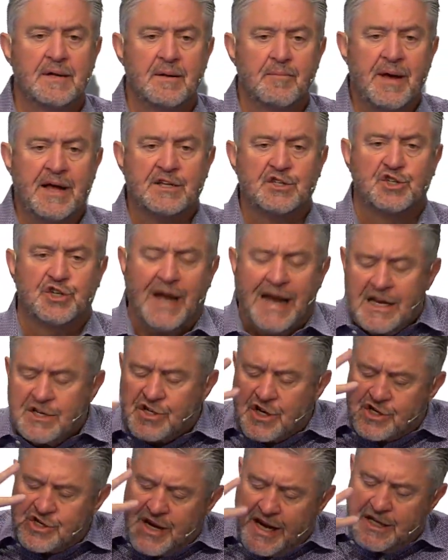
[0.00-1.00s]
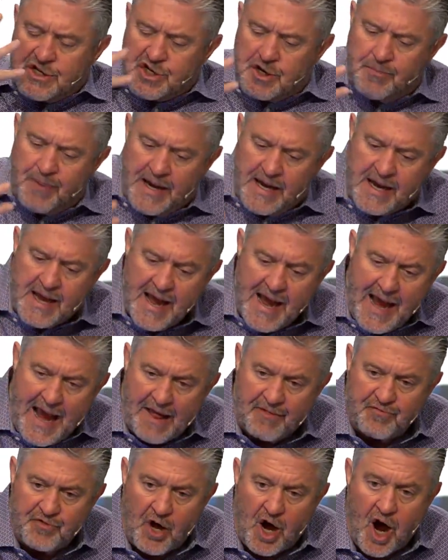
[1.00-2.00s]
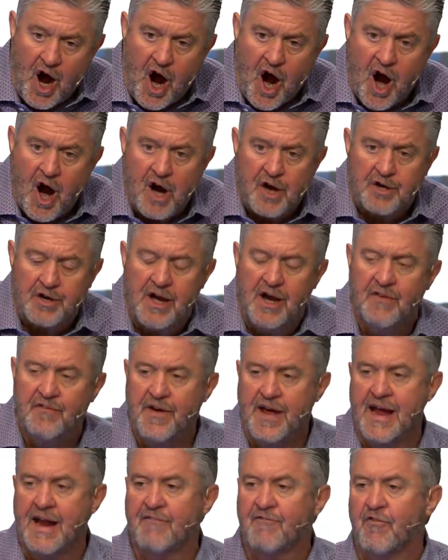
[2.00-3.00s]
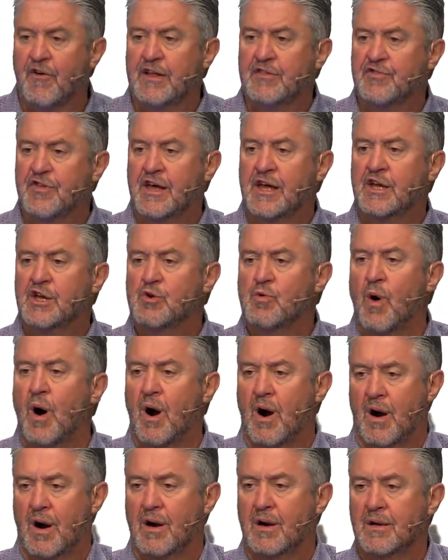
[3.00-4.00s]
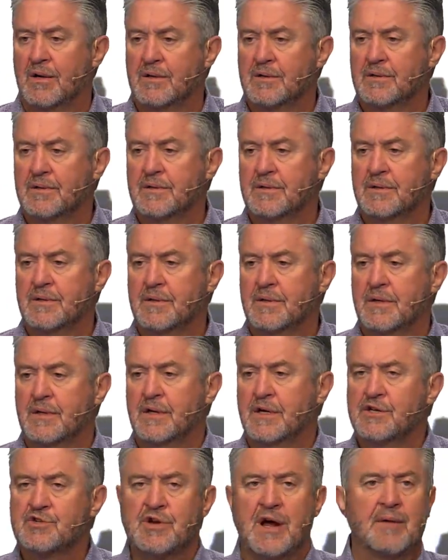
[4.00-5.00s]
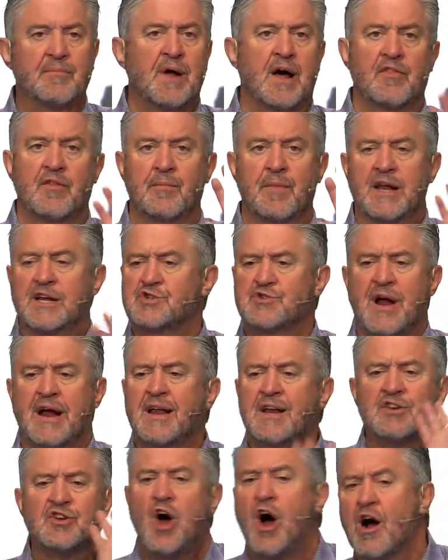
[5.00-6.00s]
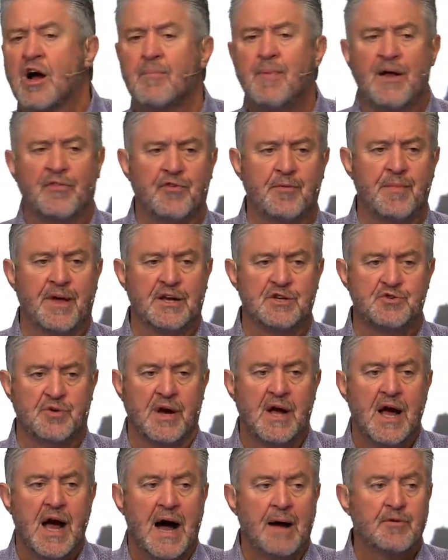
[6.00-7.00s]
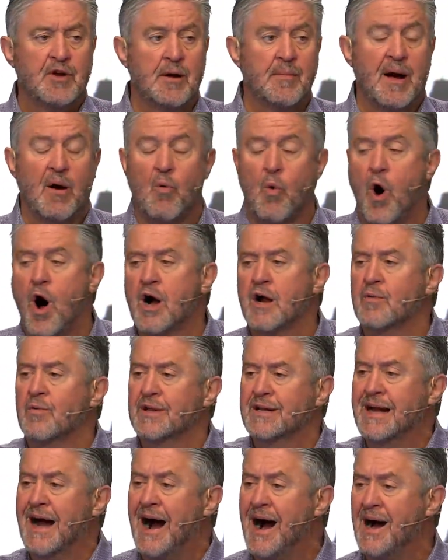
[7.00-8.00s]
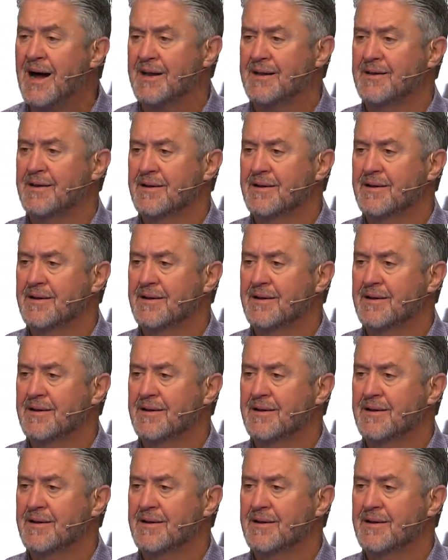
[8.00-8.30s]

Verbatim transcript: Man, Jesus needs to be at the heart of everything you are. So I'm not in the ministry. I didn't talk about the ministry. I'm talking about walking with God.